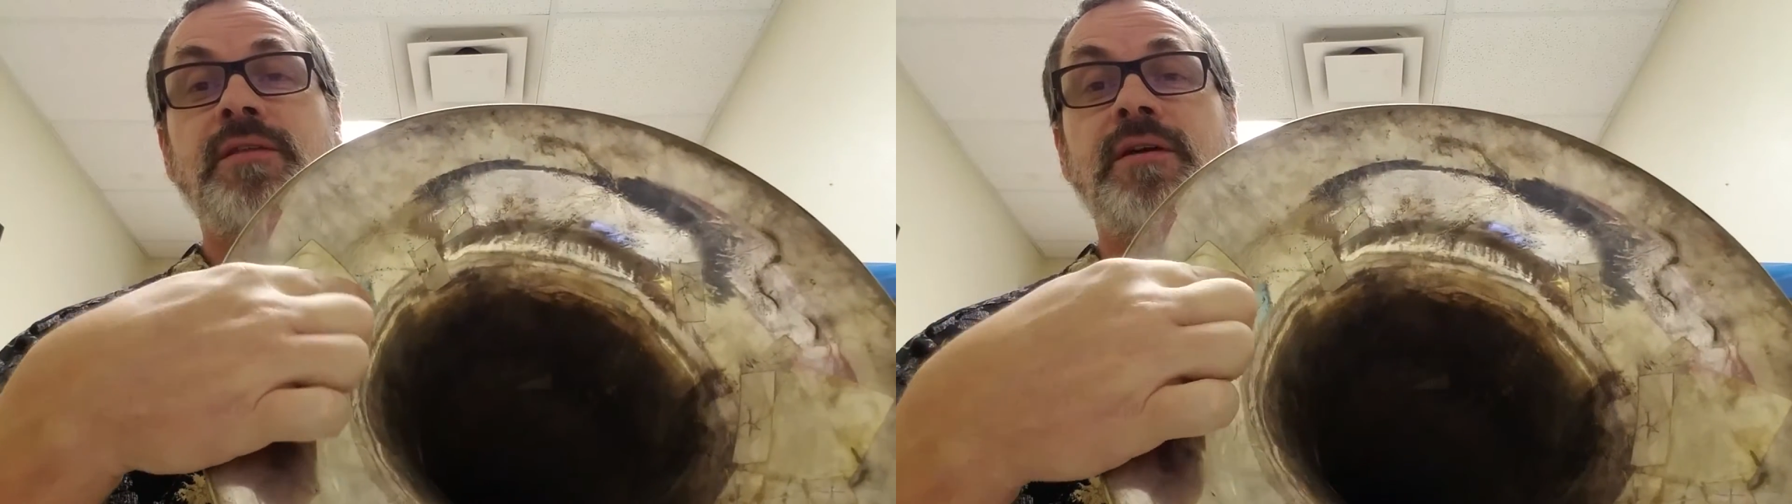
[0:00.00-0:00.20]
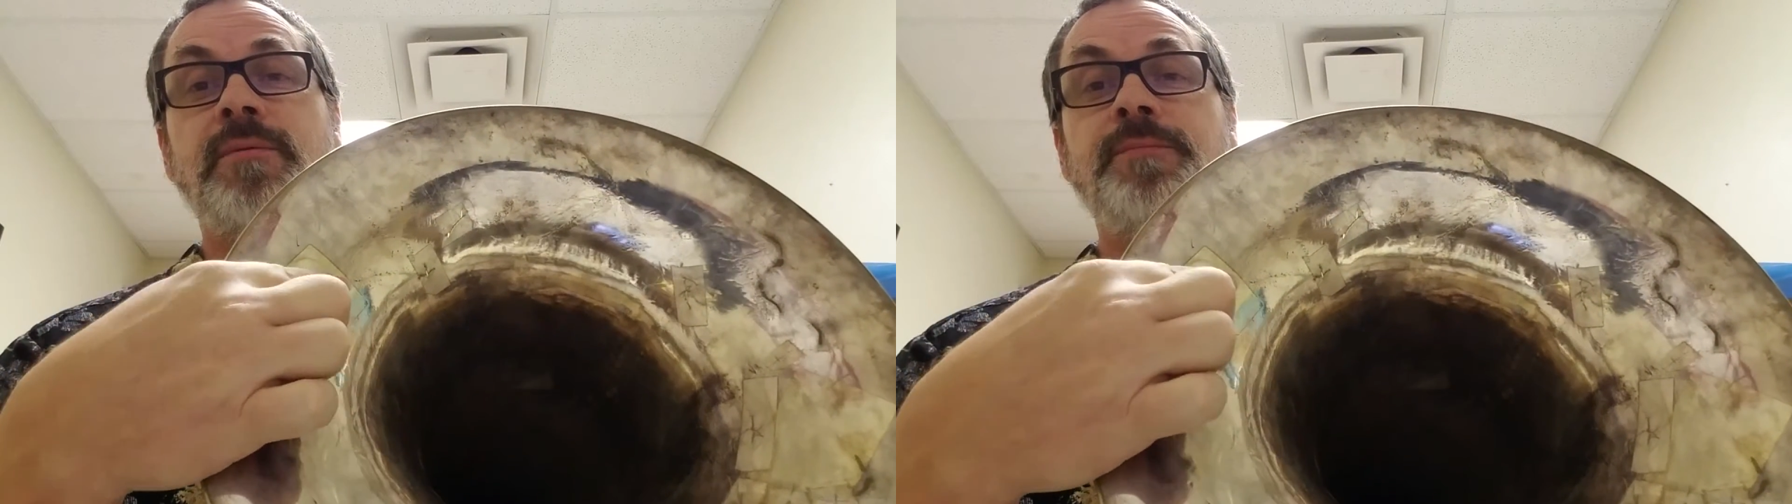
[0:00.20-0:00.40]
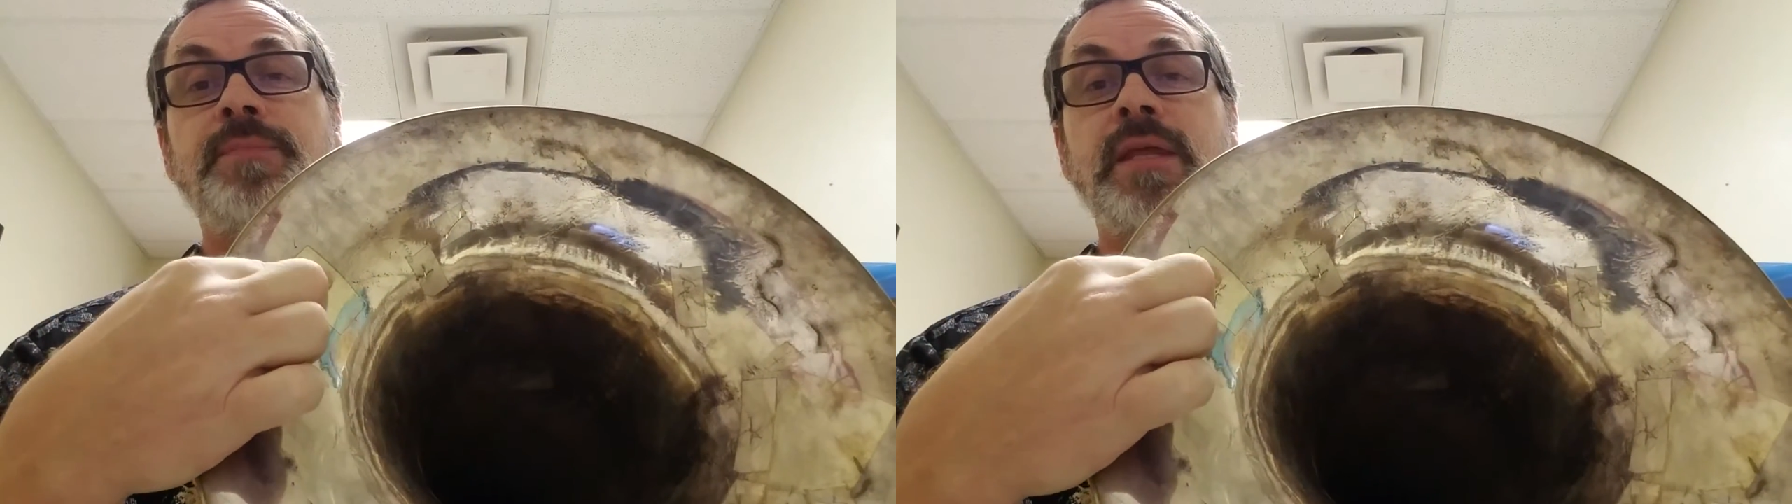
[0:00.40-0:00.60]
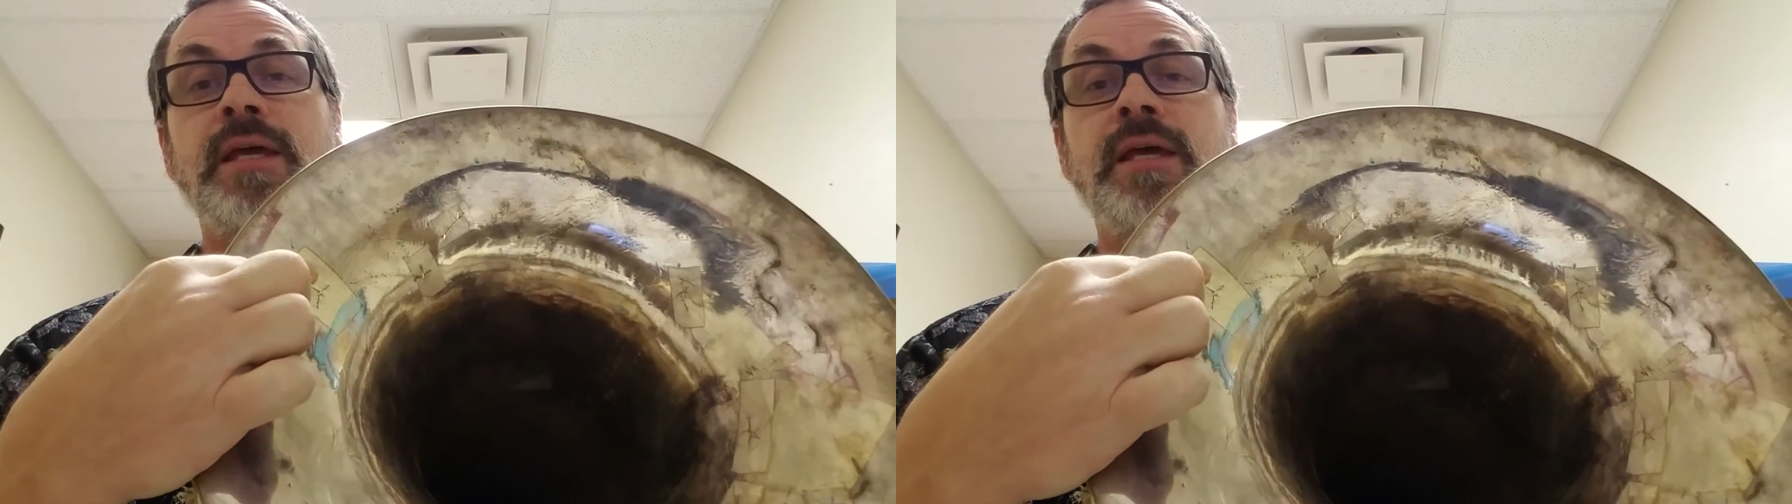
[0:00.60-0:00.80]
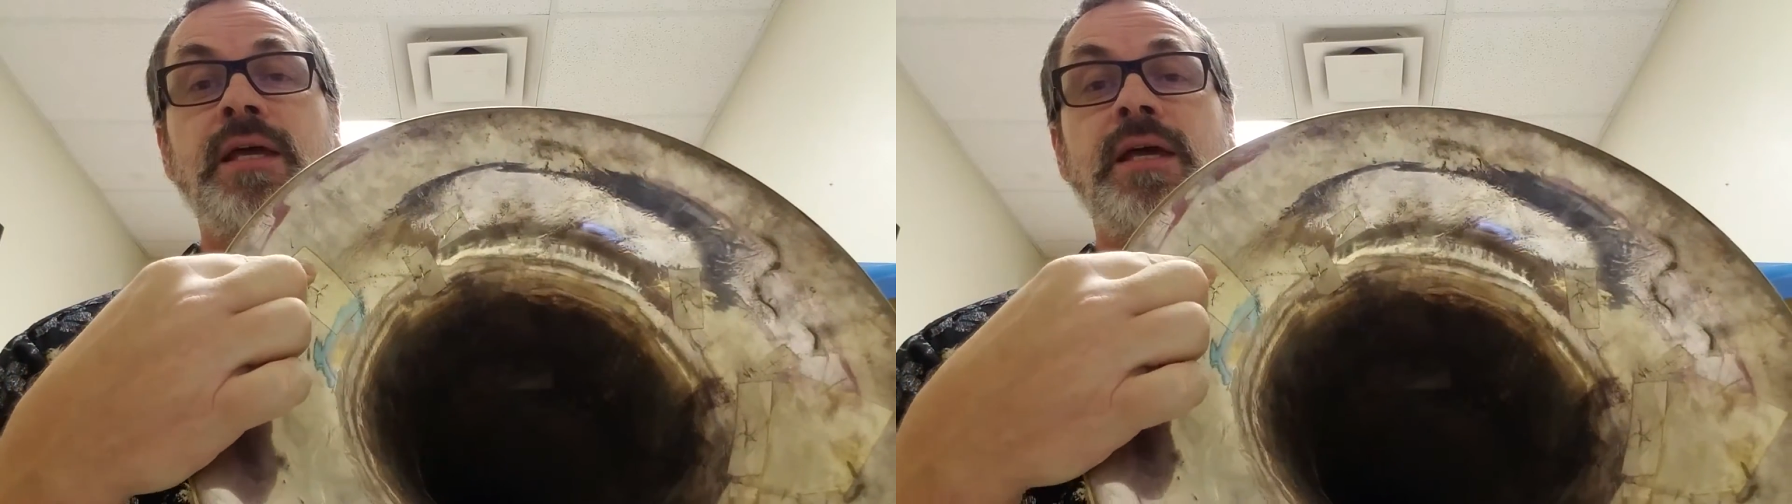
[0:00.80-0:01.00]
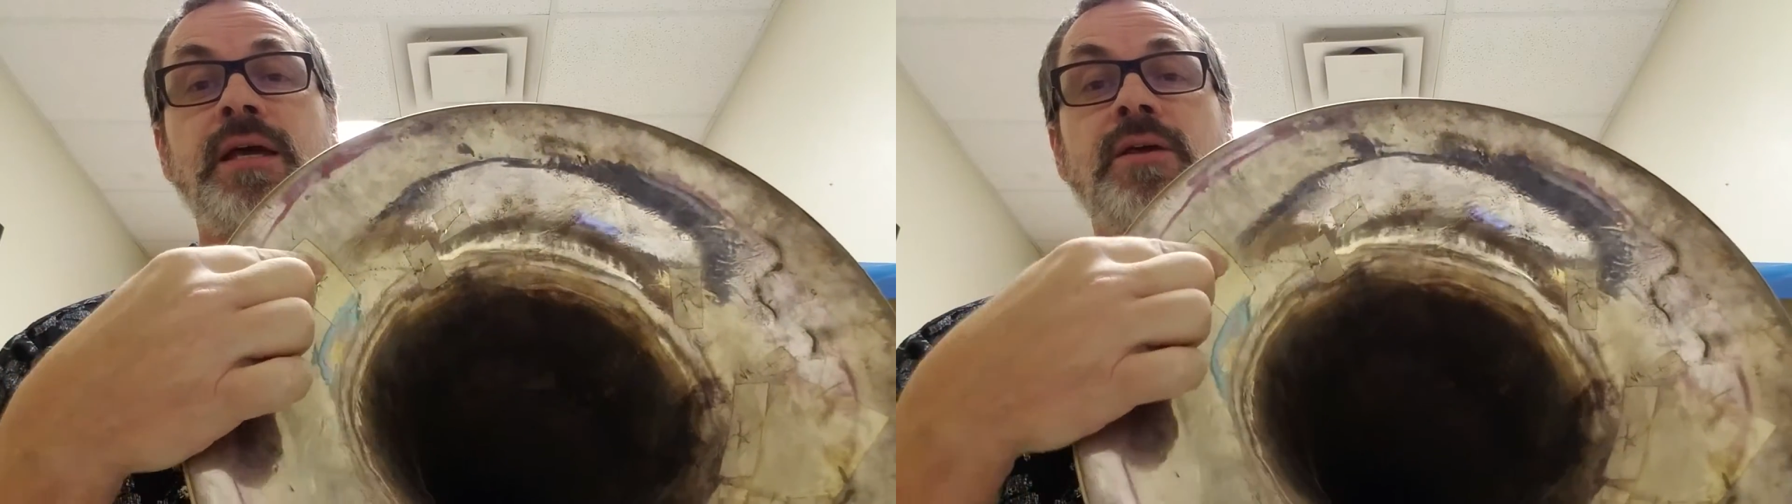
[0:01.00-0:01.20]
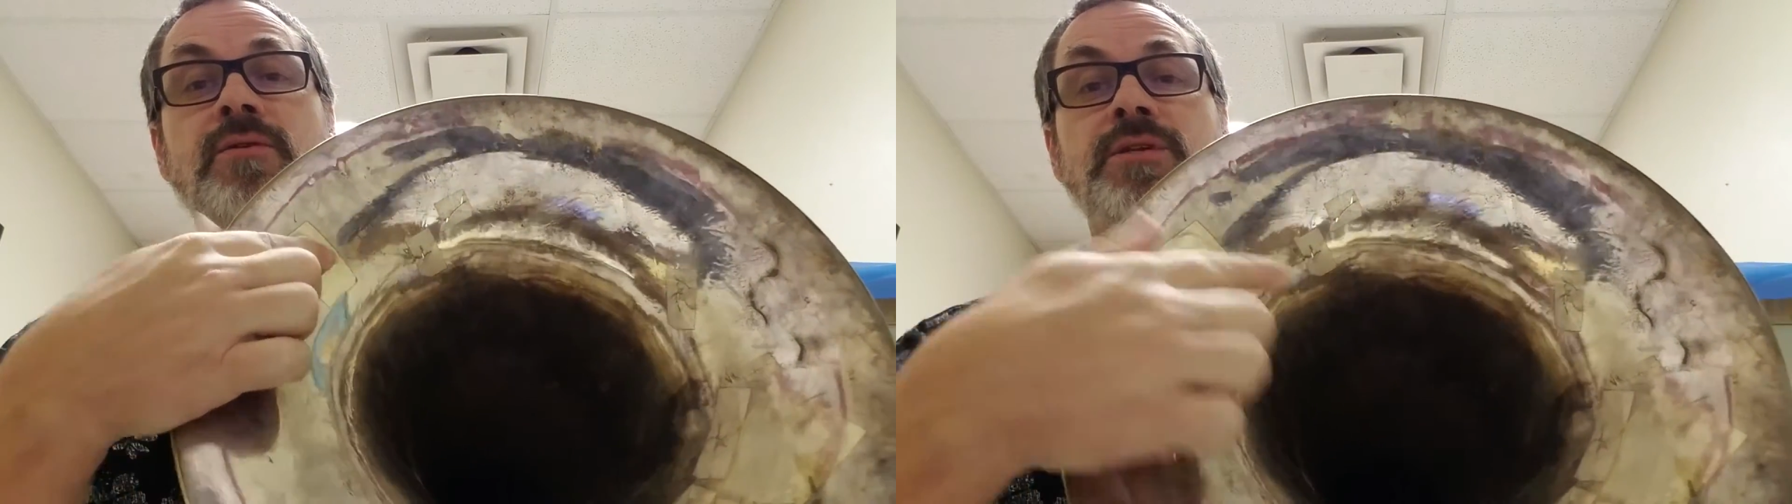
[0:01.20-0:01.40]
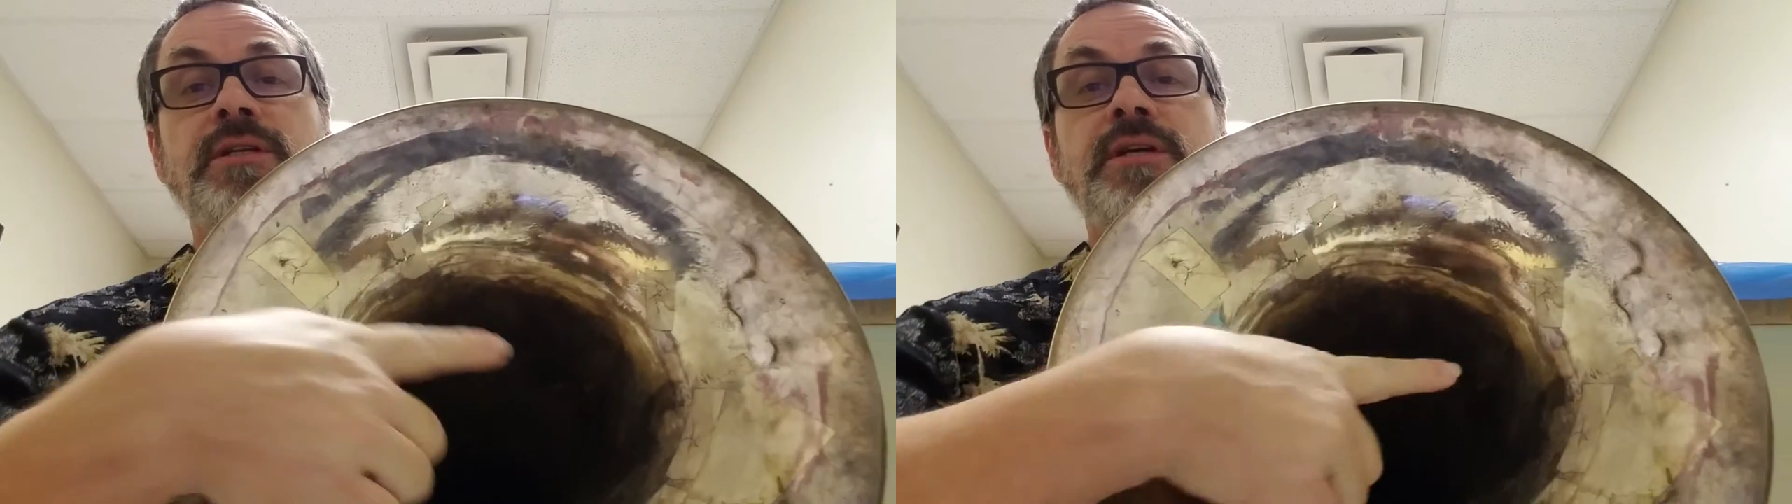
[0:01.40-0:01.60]
there.
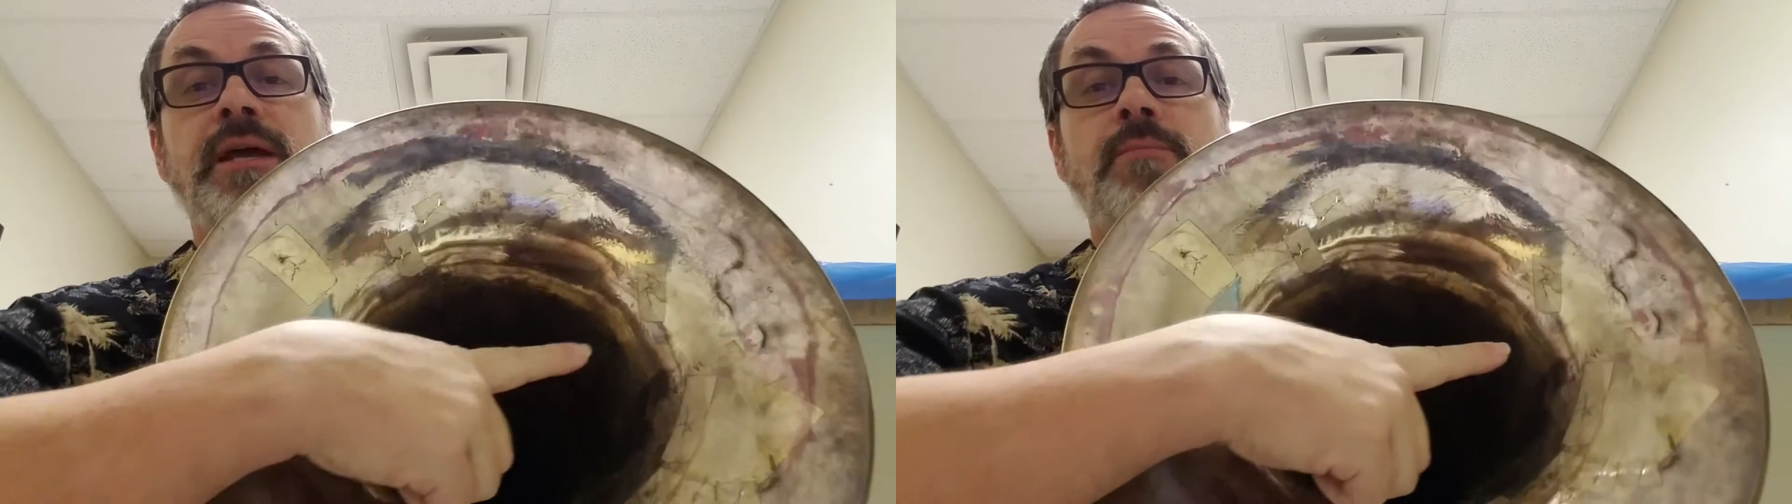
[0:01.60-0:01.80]
Using tape